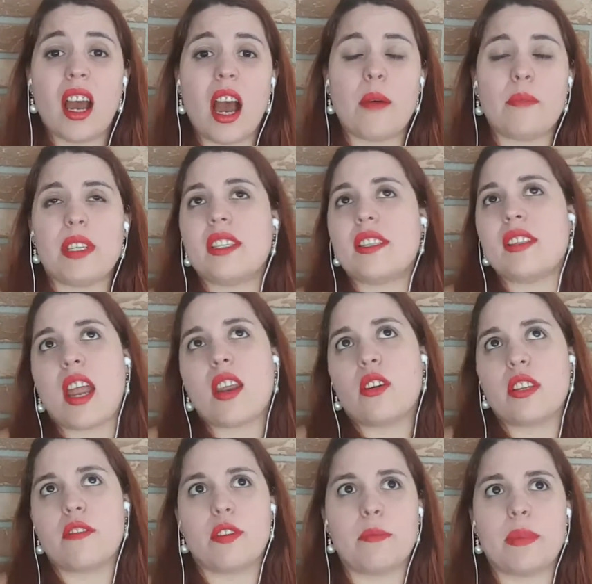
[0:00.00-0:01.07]
Um, this is not
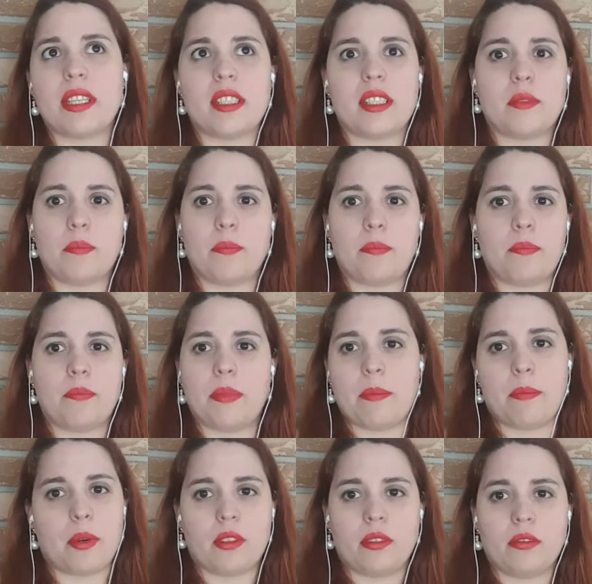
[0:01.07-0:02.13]
only for business
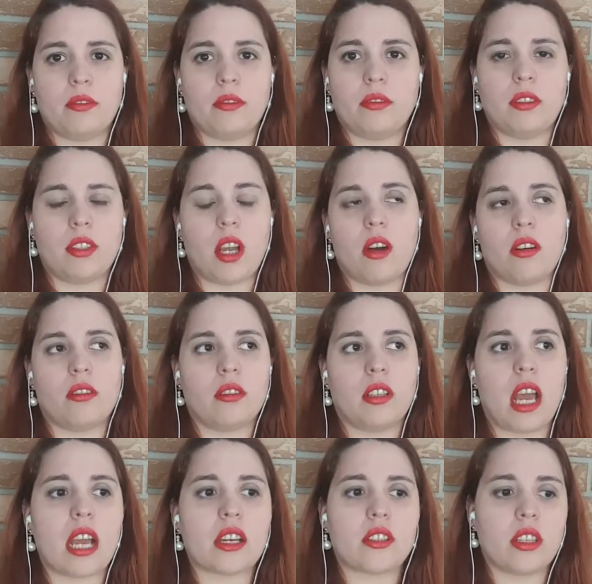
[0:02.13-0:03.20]
people. No.
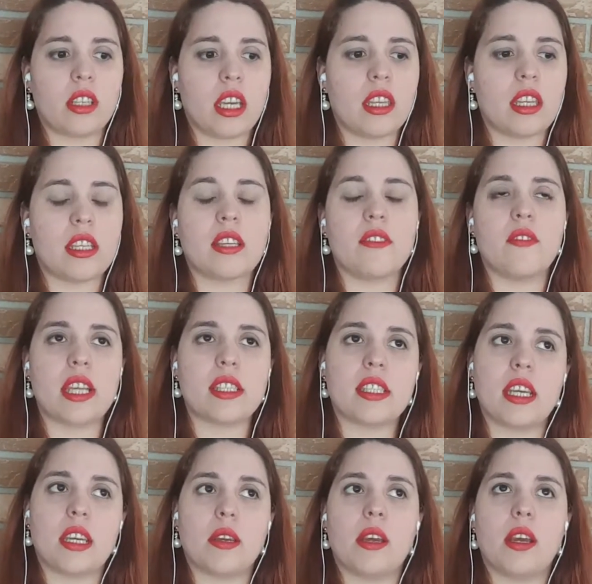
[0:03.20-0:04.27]
Actually, this
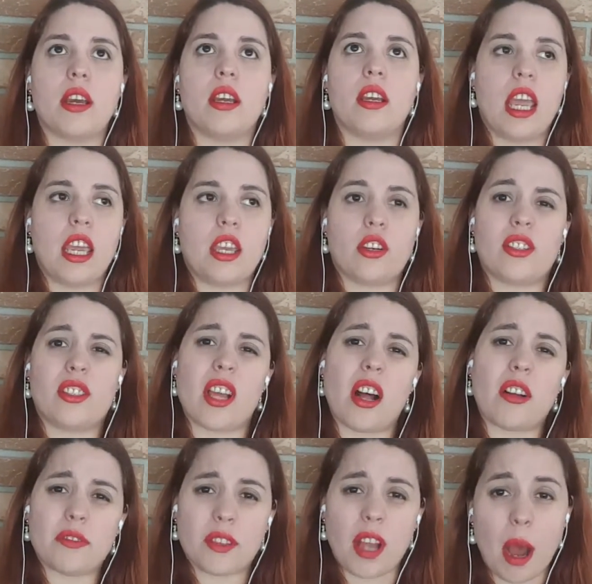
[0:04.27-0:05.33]
investing in
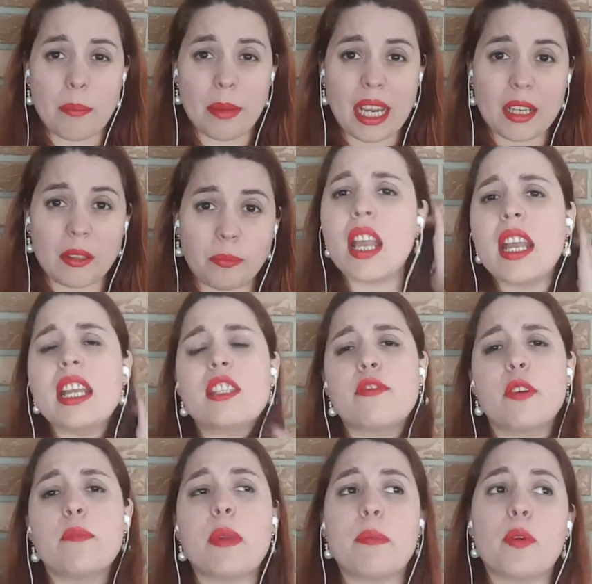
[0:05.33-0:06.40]
yourself topic, it's
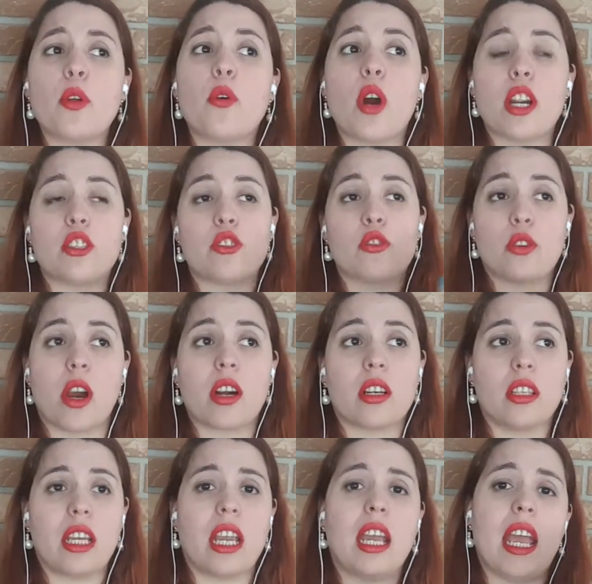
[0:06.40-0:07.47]
for people who are
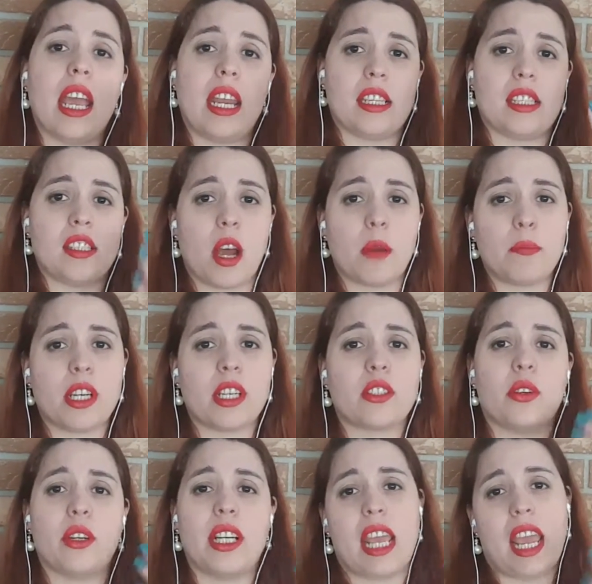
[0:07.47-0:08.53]
struggling in a subject
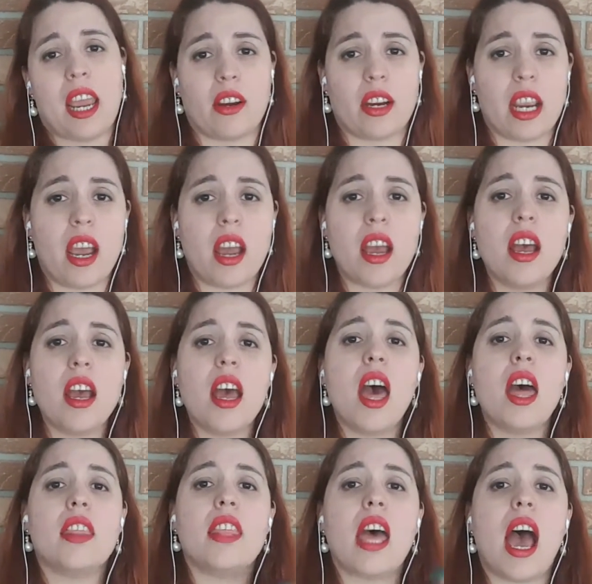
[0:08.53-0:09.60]
or an area
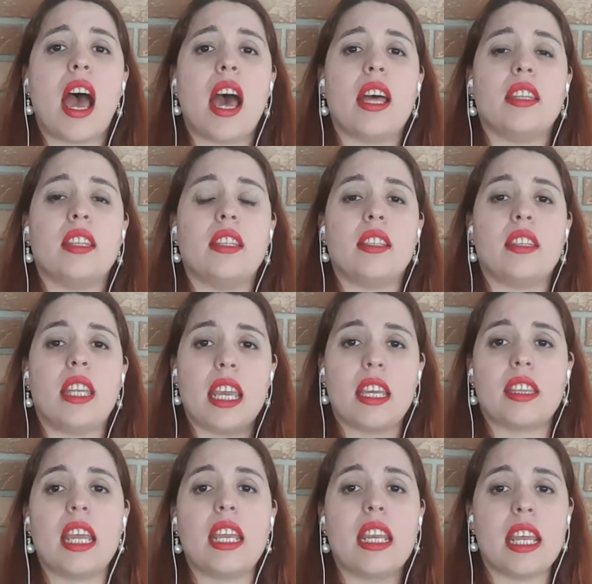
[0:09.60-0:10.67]
that
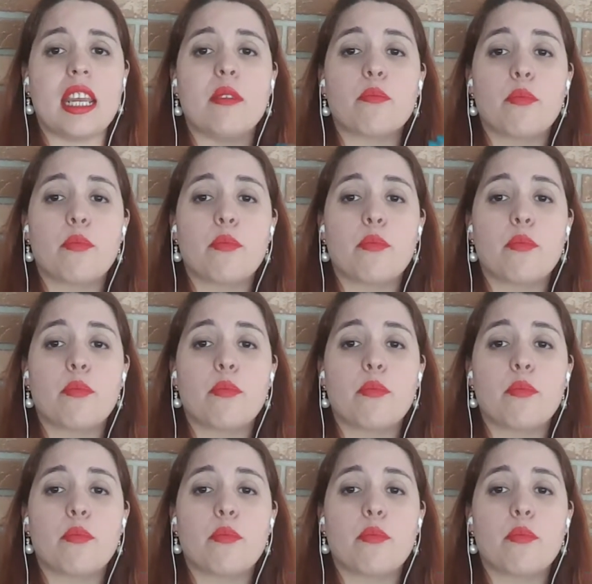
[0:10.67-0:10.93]
think they need